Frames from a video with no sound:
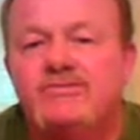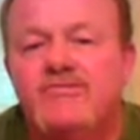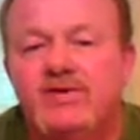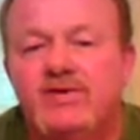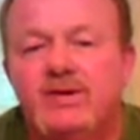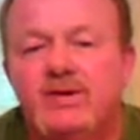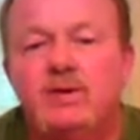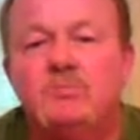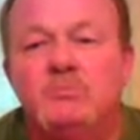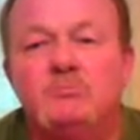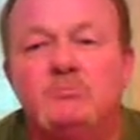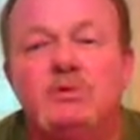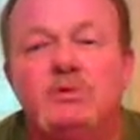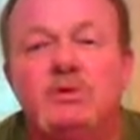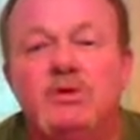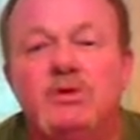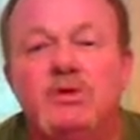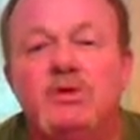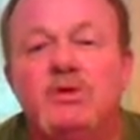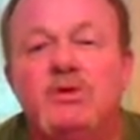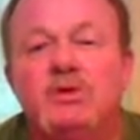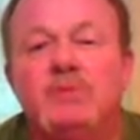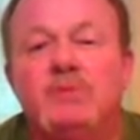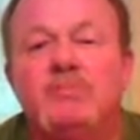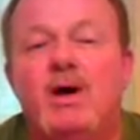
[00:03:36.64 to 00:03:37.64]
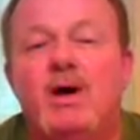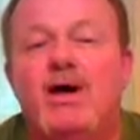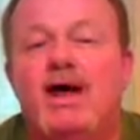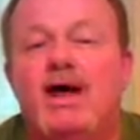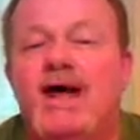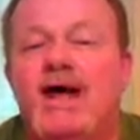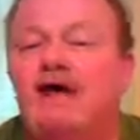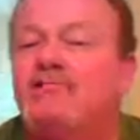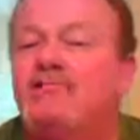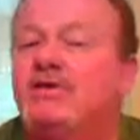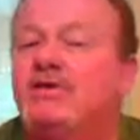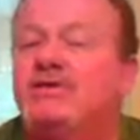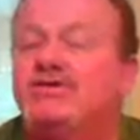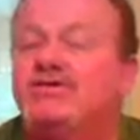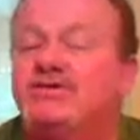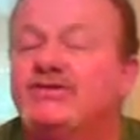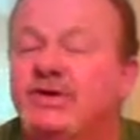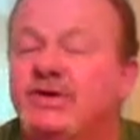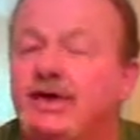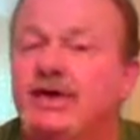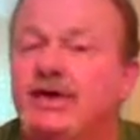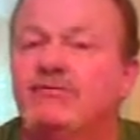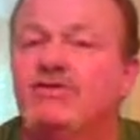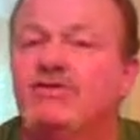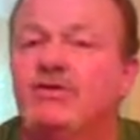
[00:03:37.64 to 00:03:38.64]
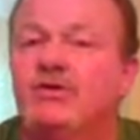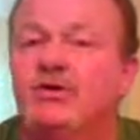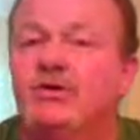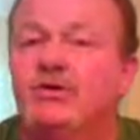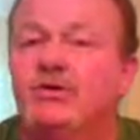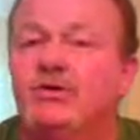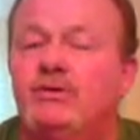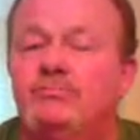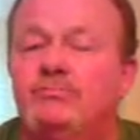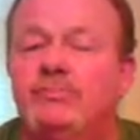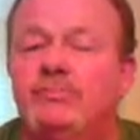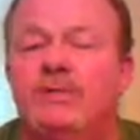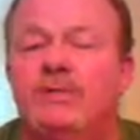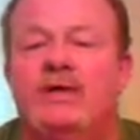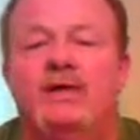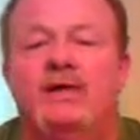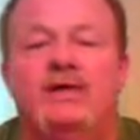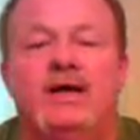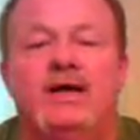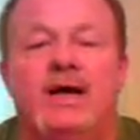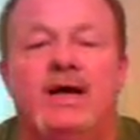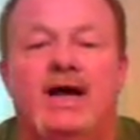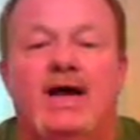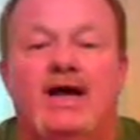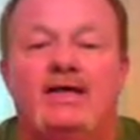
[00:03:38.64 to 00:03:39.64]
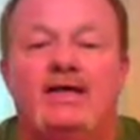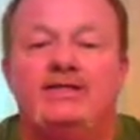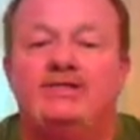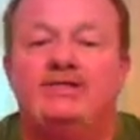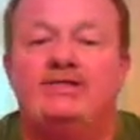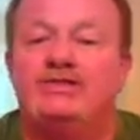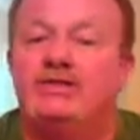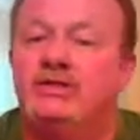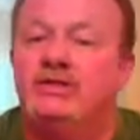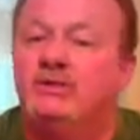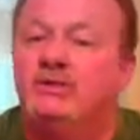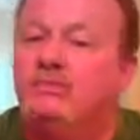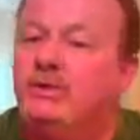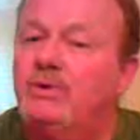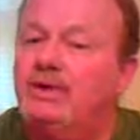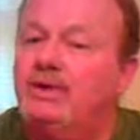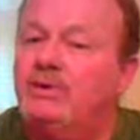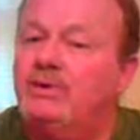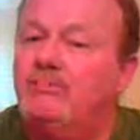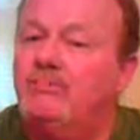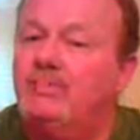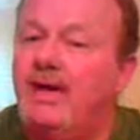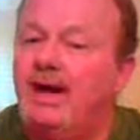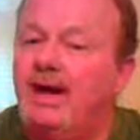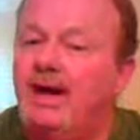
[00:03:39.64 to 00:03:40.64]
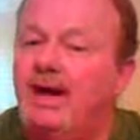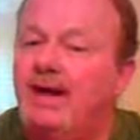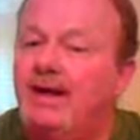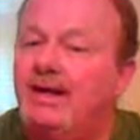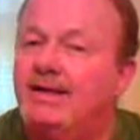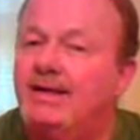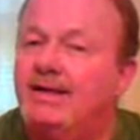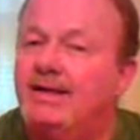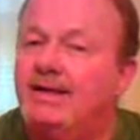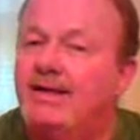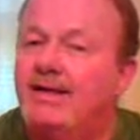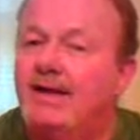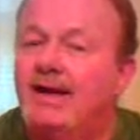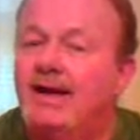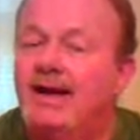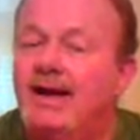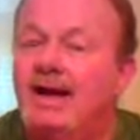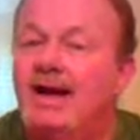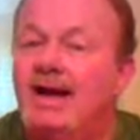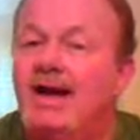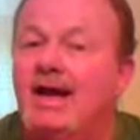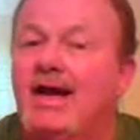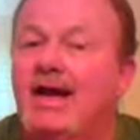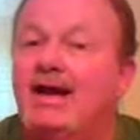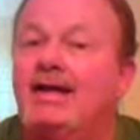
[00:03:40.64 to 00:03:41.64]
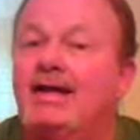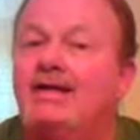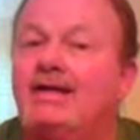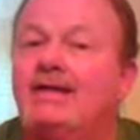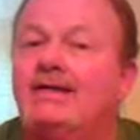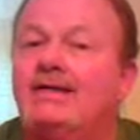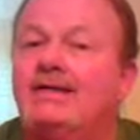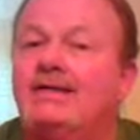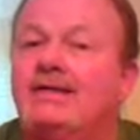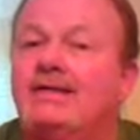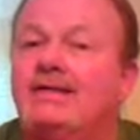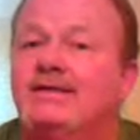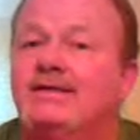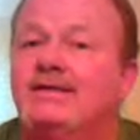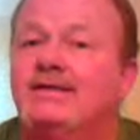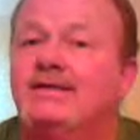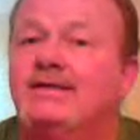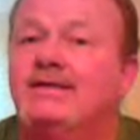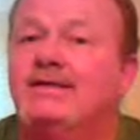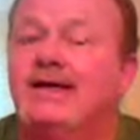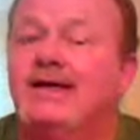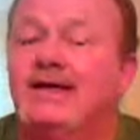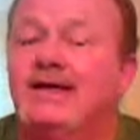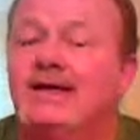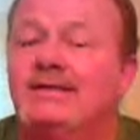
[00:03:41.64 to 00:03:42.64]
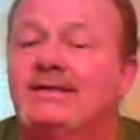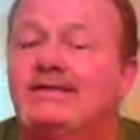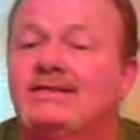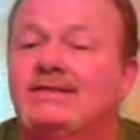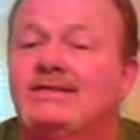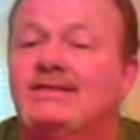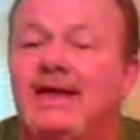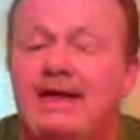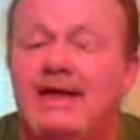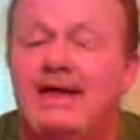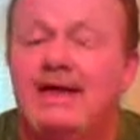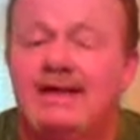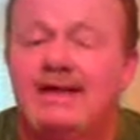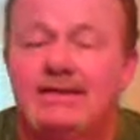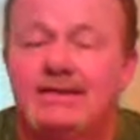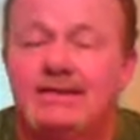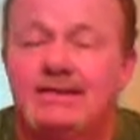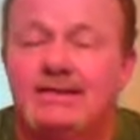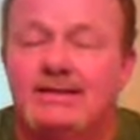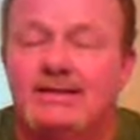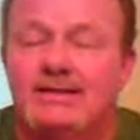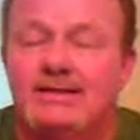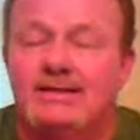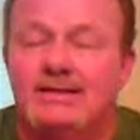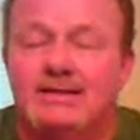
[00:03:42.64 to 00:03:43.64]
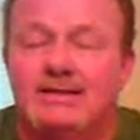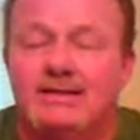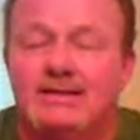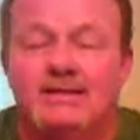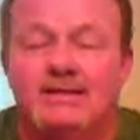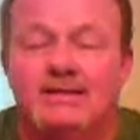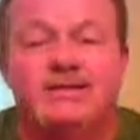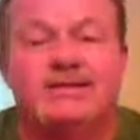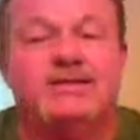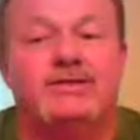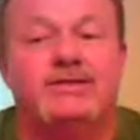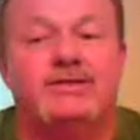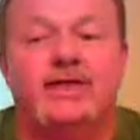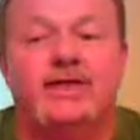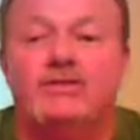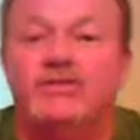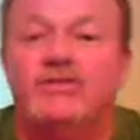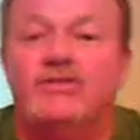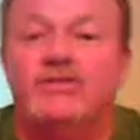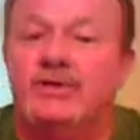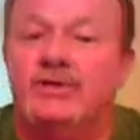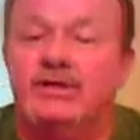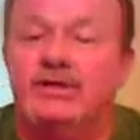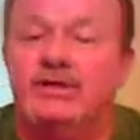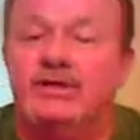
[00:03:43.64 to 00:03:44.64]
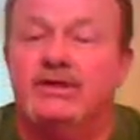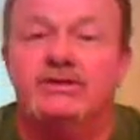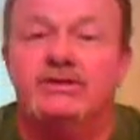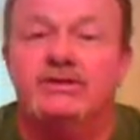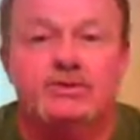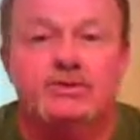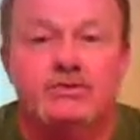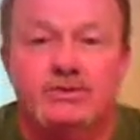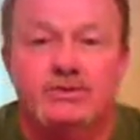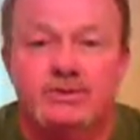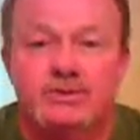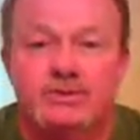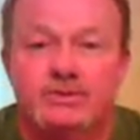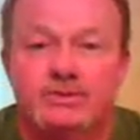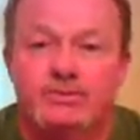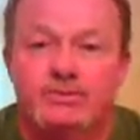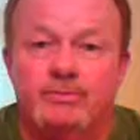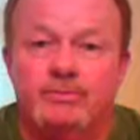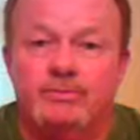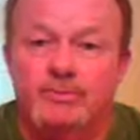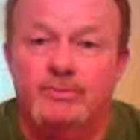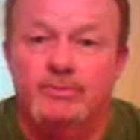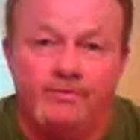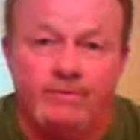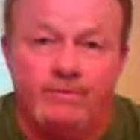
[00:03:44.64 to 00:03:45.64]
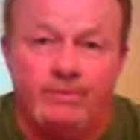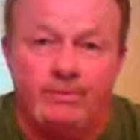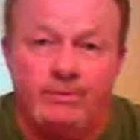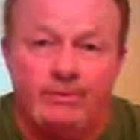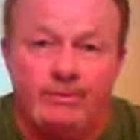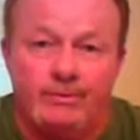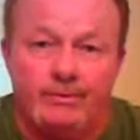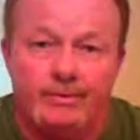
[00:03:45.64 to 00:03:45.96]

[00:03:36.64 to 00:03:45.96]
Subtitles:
feeling pretty good about having saved her, as she went back and did exactly the same thing she was doing before.